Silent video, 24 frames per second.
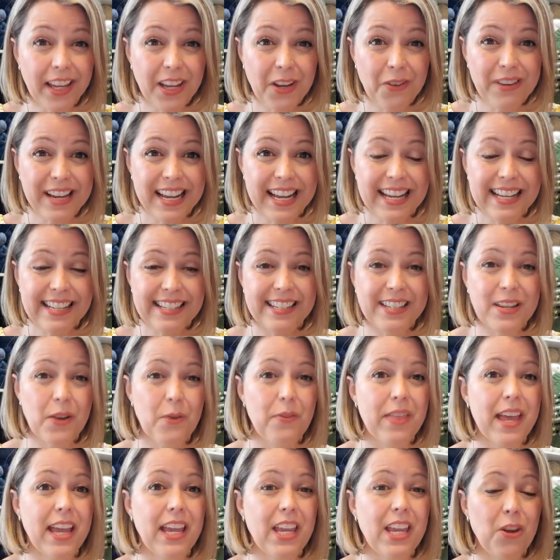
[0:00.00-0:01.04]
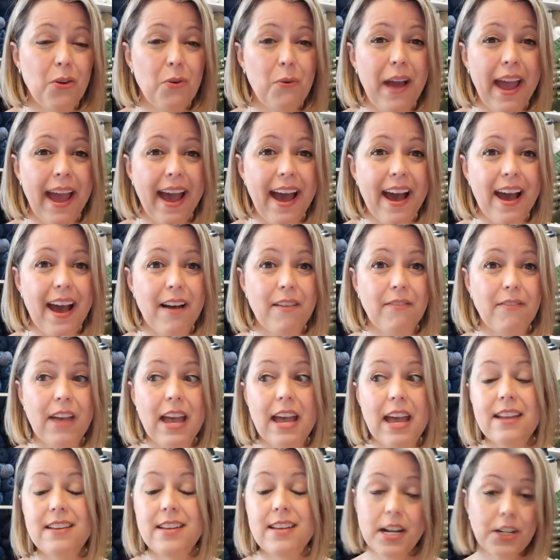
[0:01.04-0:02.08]
you knit so that you have
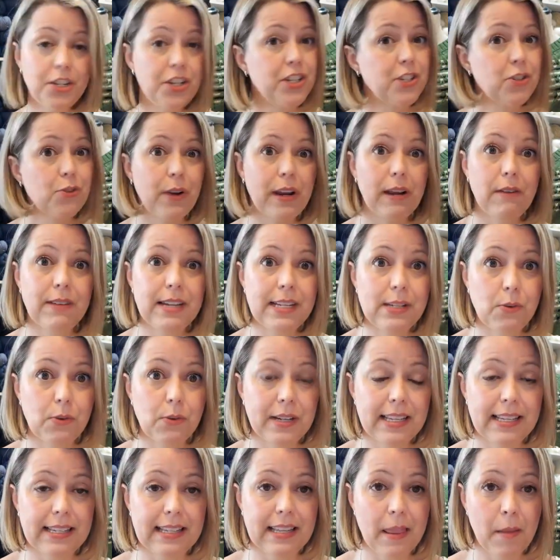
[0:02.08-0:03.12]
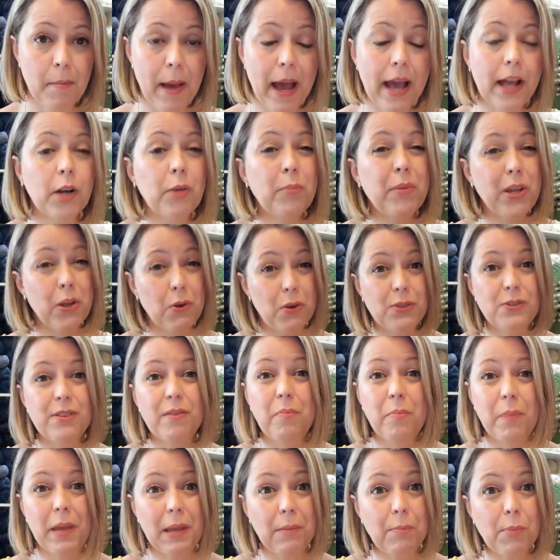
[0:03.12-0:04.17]
not just great resources in the pattern, but you also
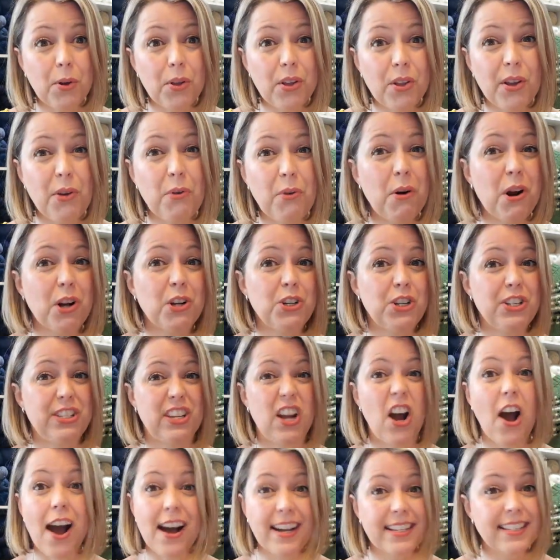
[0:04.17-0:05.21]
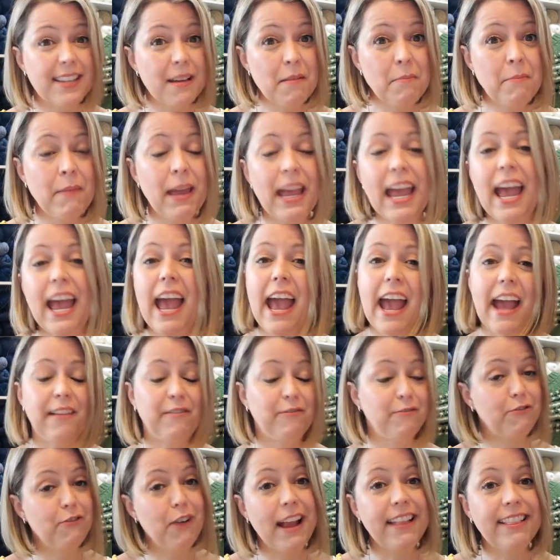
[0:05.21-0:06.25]
have people who are just awesome and
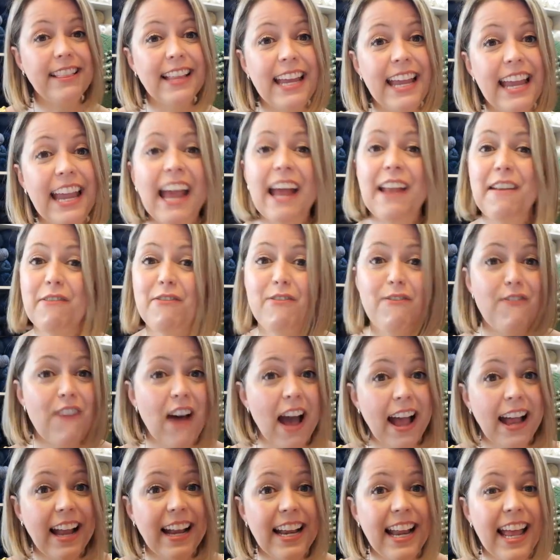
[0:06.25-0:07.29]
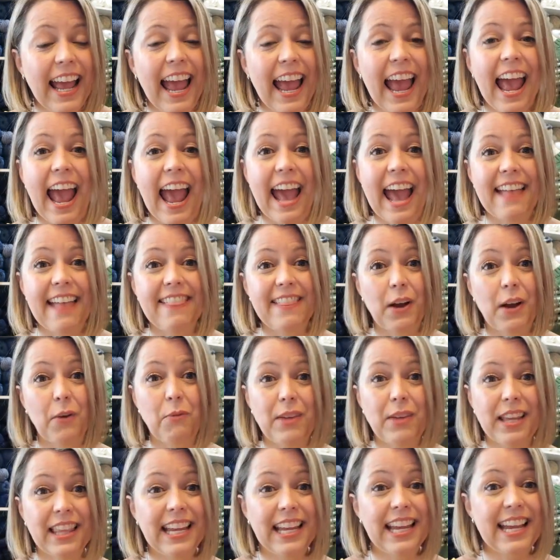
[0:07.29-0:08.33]
friendly and fun, and they're
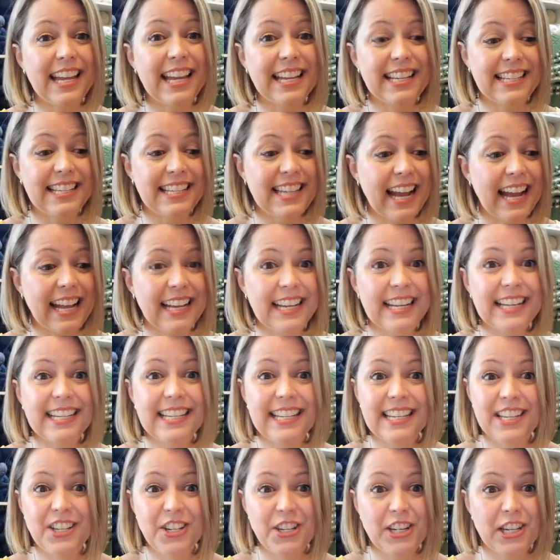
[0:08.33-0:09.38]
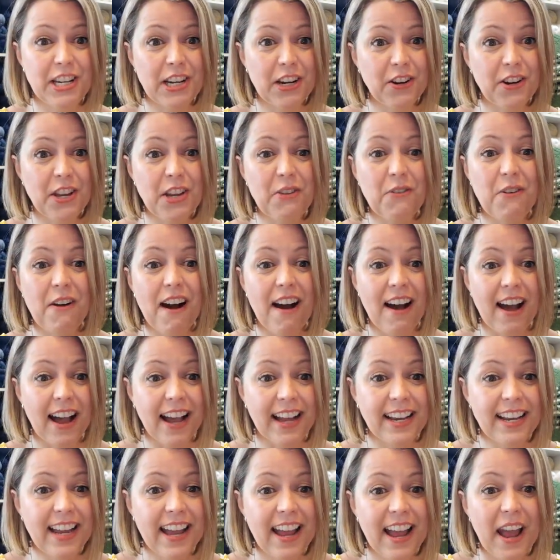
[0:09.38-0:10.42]
really excited to cheer you
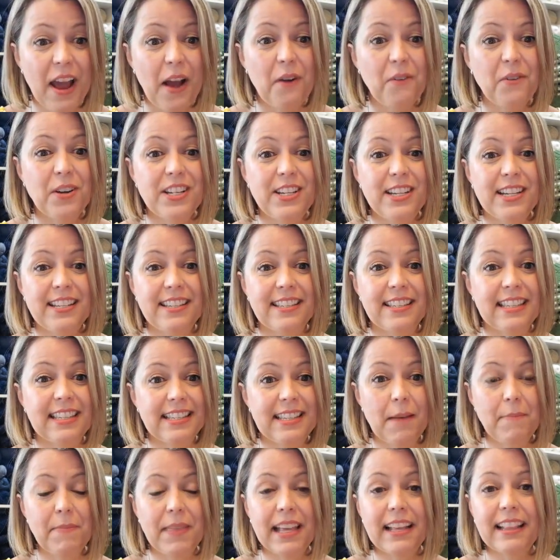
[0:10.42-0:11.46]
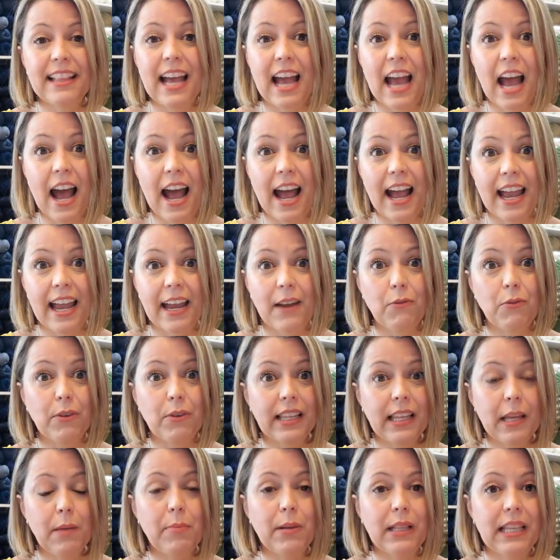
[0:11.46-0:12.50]
on, which is something that I
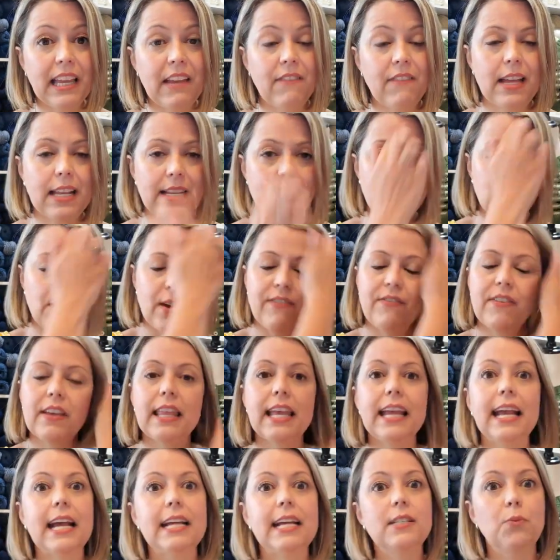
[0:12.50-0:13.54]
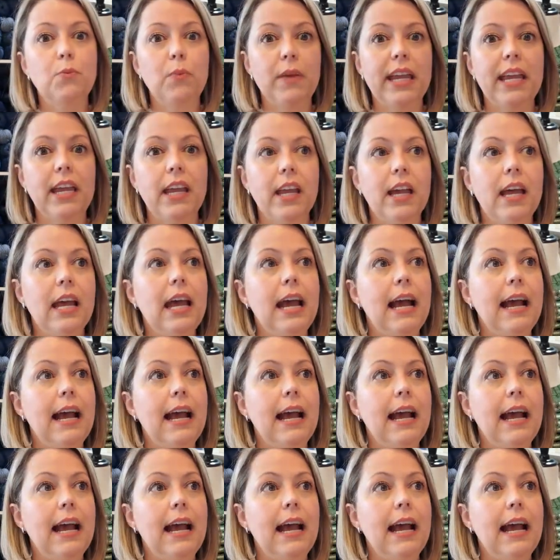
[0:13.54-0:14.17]
really believe in. So I feel like as we